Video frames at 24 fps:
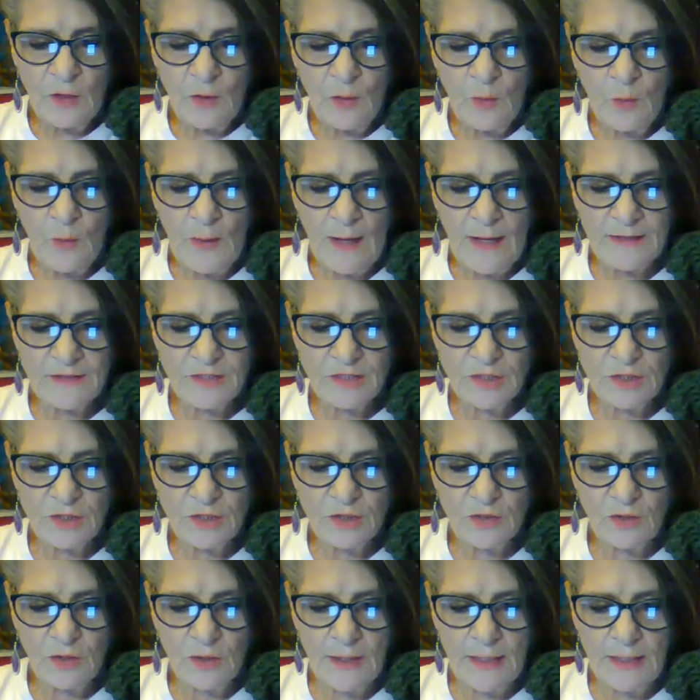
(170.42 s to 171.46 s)
Why should
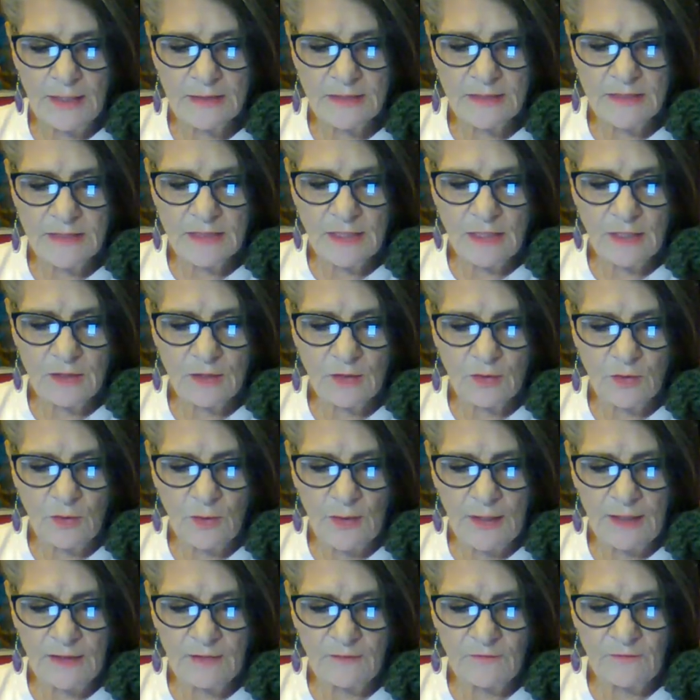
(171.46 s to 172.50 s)
a grandson and
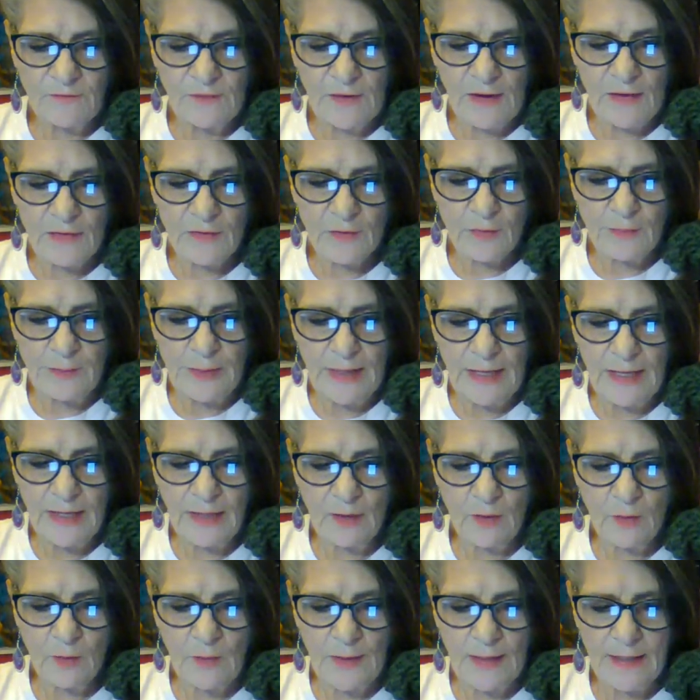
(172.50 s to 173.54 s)
grandfather
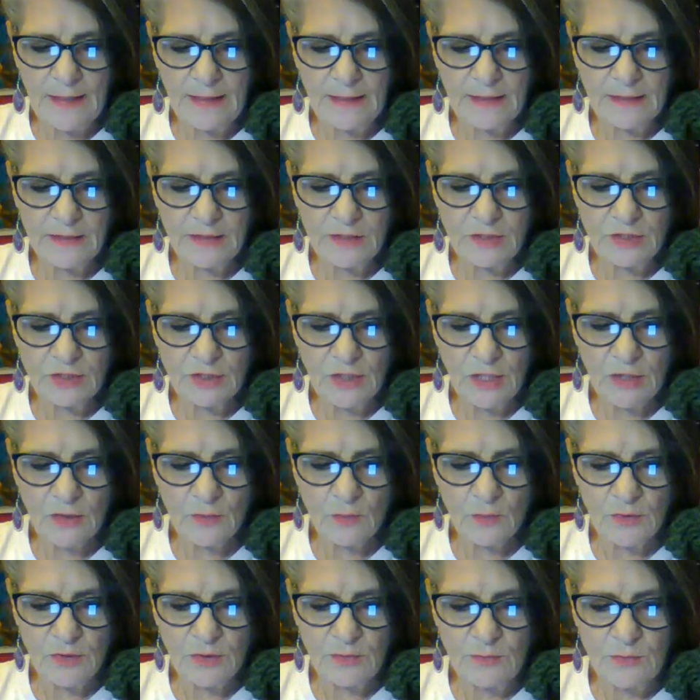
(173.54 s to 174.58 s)
peg away at each
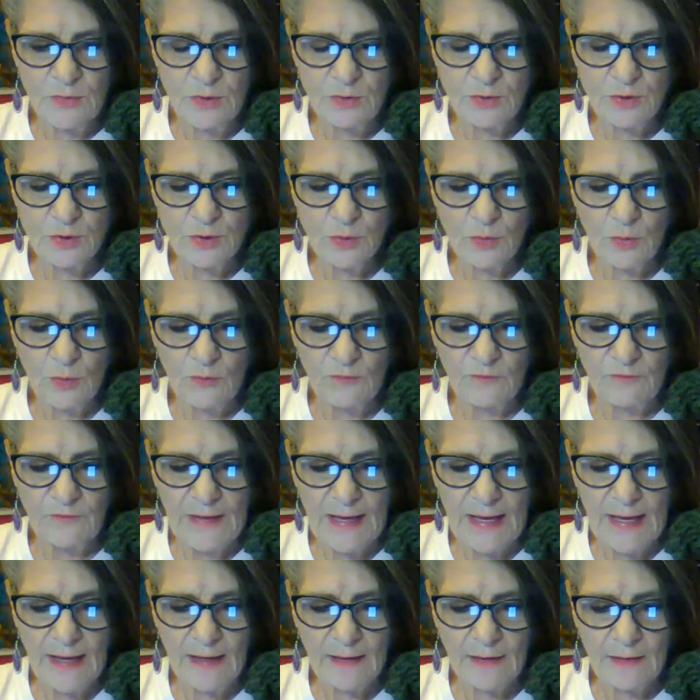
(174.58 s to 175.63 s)
other with mutual
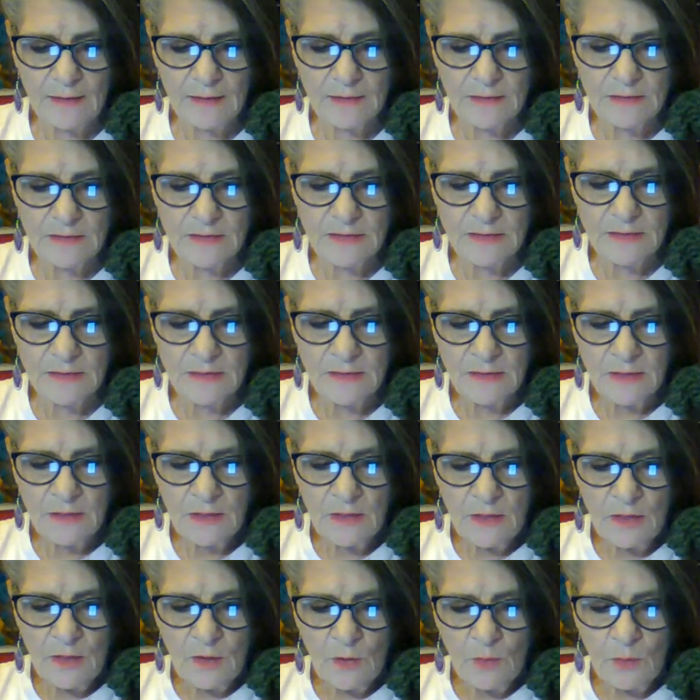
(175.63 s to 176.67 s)
violence
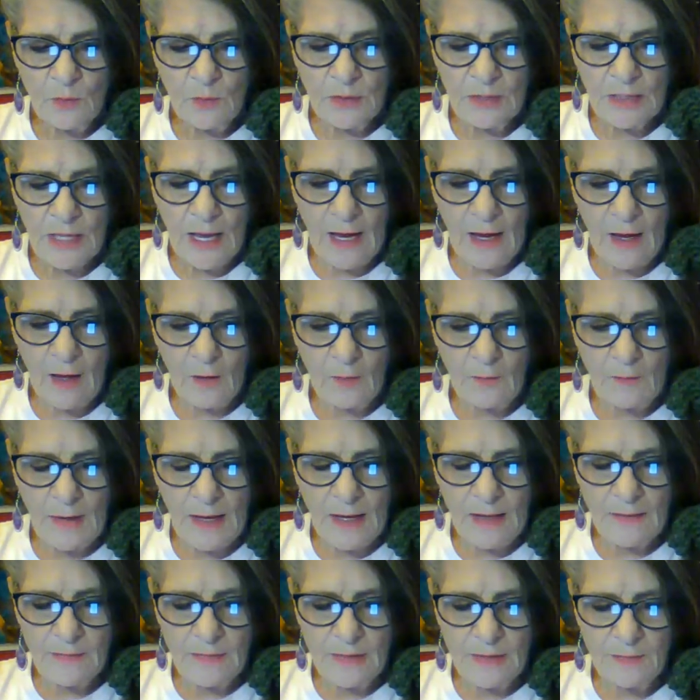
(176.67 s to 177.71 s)
when all
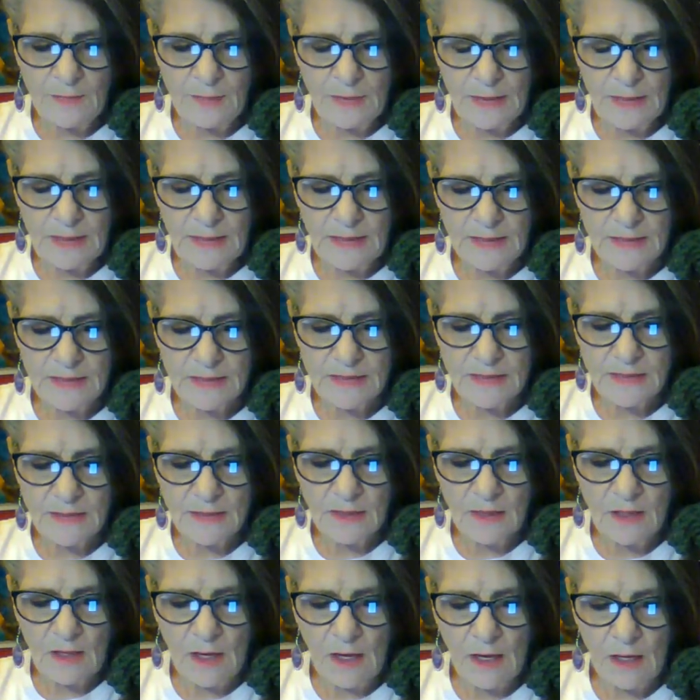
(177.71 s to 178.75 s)
might be bliss
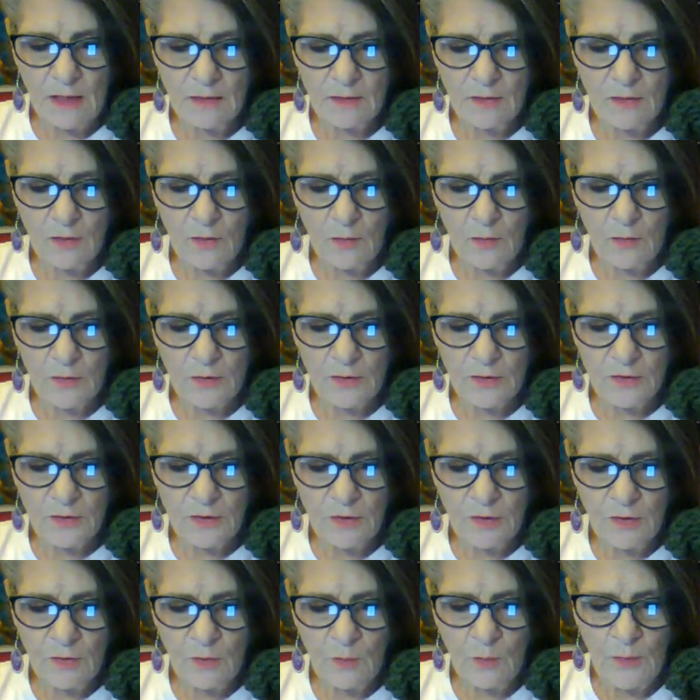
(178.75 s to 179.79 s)
and
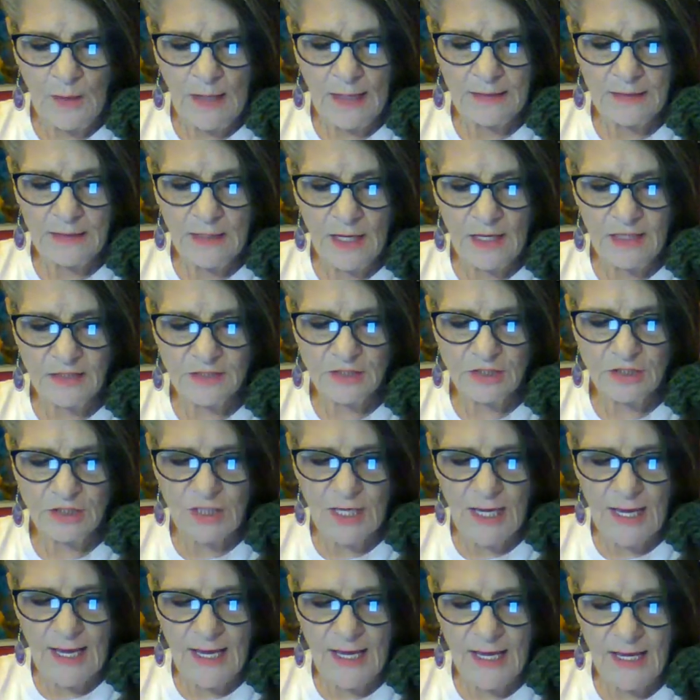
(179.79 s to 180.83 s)
concord? Why not
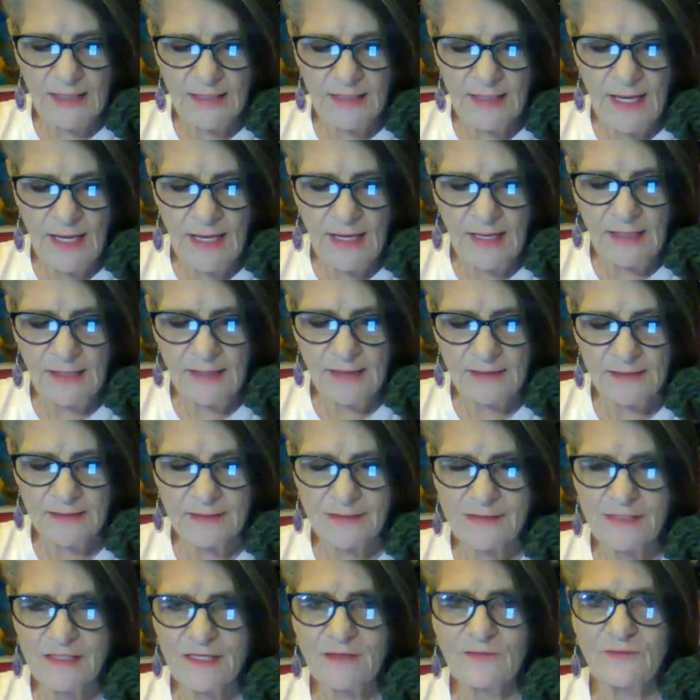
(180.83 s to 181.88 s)
join
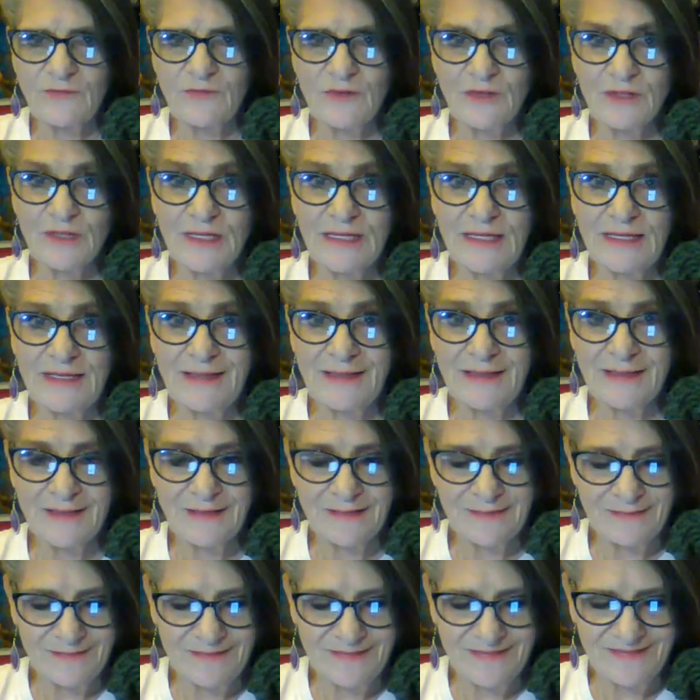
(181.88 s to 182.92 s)
hands and forget it?"
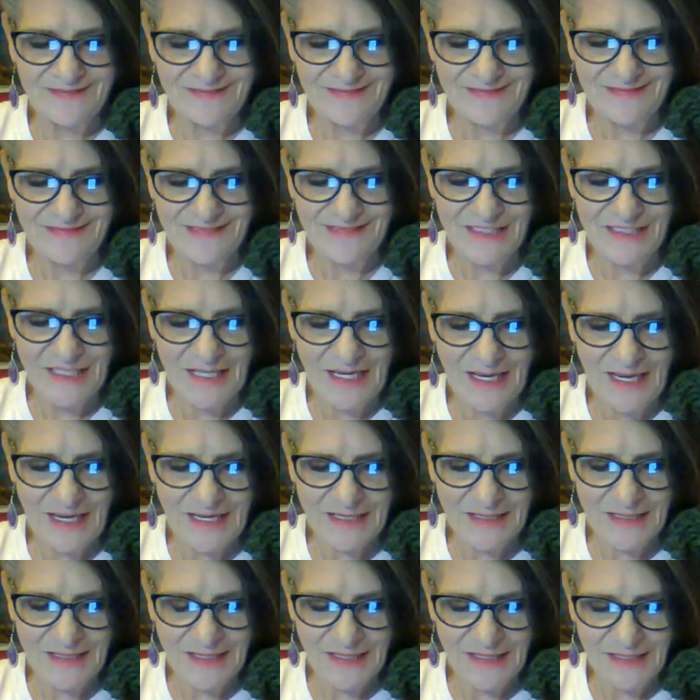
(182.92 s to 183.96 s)

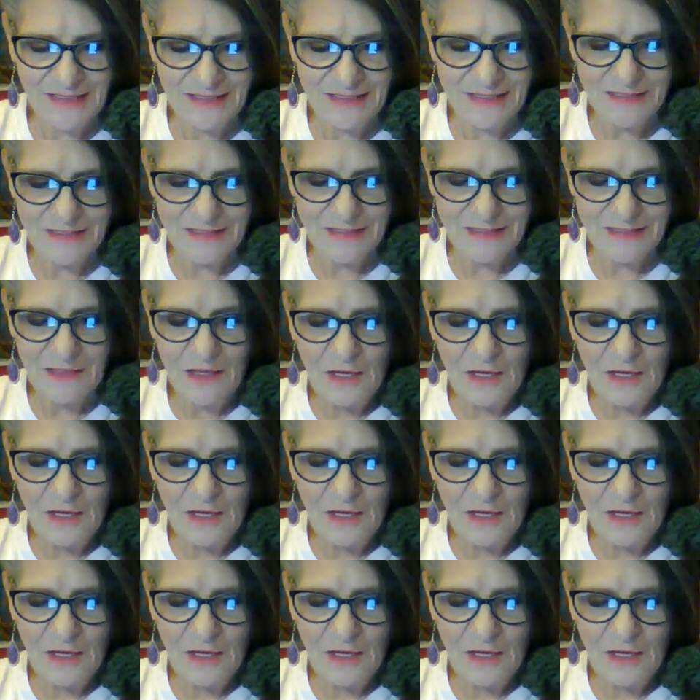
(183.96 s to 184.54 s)
"Join hands."